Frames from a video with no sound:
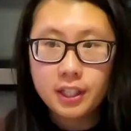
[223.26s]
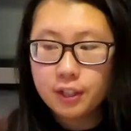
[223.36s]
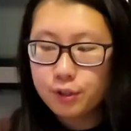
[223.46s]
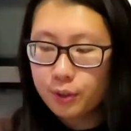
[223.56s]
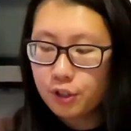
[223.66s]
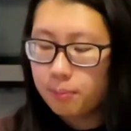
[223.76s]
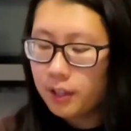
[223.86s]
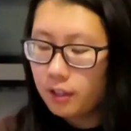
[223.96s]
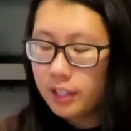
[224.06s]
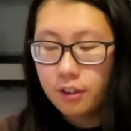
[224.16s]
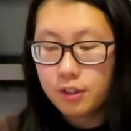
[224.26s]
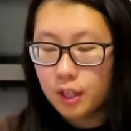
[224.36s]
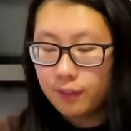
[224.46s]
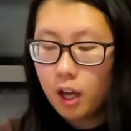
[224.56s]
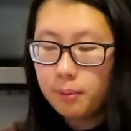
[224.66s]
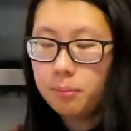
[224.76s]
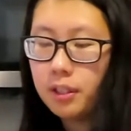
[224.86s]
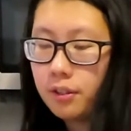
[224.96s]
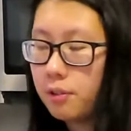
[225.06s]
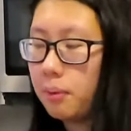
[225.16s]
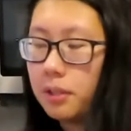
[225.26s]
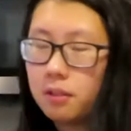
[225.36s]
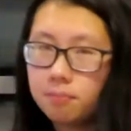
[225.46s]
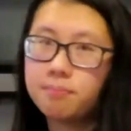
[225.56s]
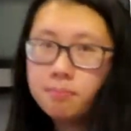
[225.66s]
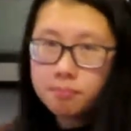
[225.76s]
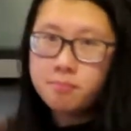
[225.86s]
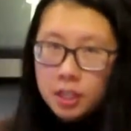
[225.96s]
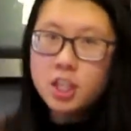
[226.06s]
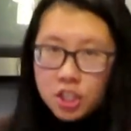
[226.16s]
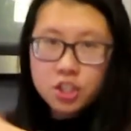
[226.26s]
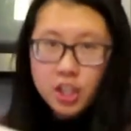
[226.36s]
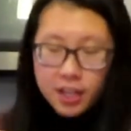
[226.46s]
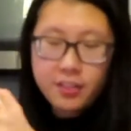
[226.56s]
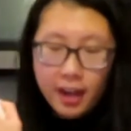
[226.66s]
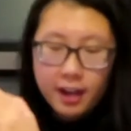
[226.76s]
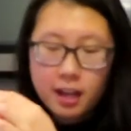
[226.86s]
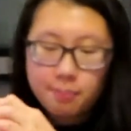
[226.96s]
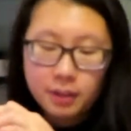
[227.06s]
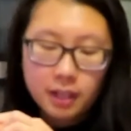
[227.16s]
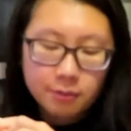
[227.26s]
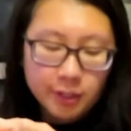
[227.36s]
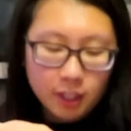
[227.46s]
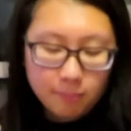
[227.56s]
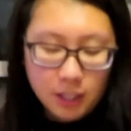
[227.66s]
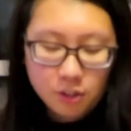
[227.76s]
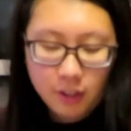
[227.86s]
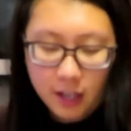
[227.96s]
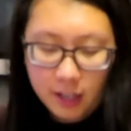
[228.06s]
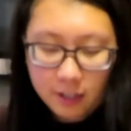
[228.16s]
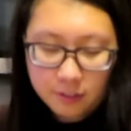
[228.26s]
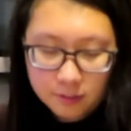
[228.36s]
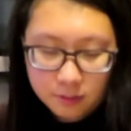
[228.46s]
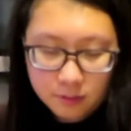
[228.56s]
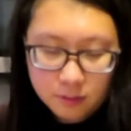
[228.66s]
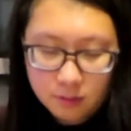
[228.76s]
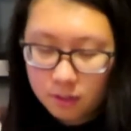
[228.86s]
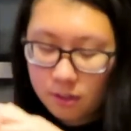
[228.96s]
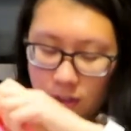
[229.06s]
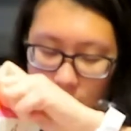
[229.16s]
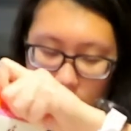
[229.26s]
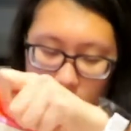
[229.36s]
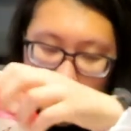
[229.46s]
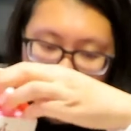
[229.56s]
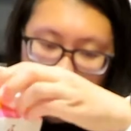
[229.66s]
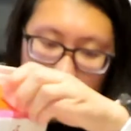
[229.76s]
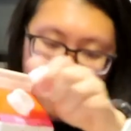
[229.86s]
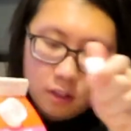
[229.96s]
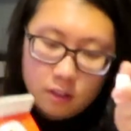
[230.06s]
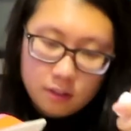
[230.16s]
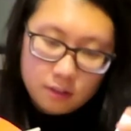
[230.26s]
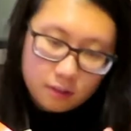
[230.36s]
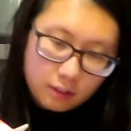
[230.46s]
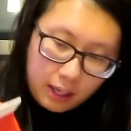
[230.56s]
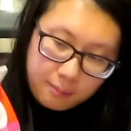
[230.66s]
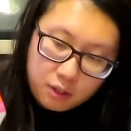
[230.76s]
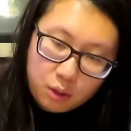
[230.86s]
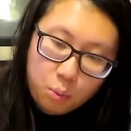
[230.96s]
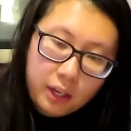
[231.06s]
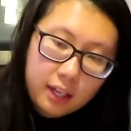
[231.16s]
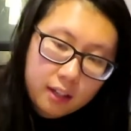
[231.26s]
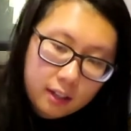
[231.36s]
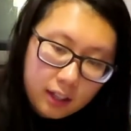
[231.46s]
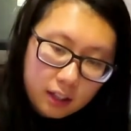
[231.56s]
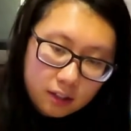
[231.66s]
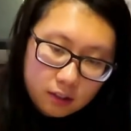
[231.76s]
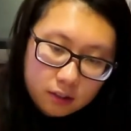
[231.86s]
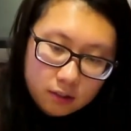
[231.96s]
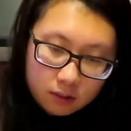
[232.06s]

need 200 milliliters of almond milk, so I'm gonna shake that up and we're gonna measure that out. Okay, I'm just gonna weigh it again.